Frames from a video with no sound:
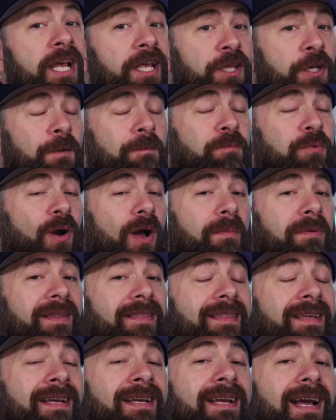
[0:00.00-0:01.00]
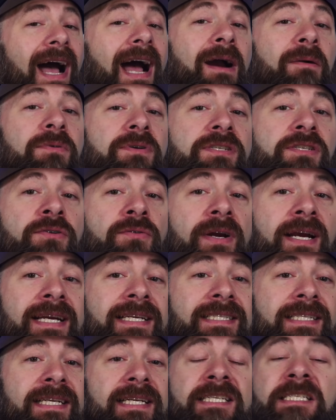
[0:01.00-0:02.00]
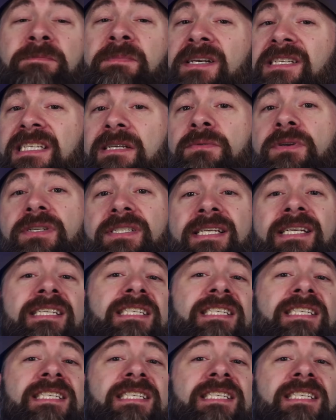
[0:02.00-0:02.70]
you'd probably think I was crazy, especially when you see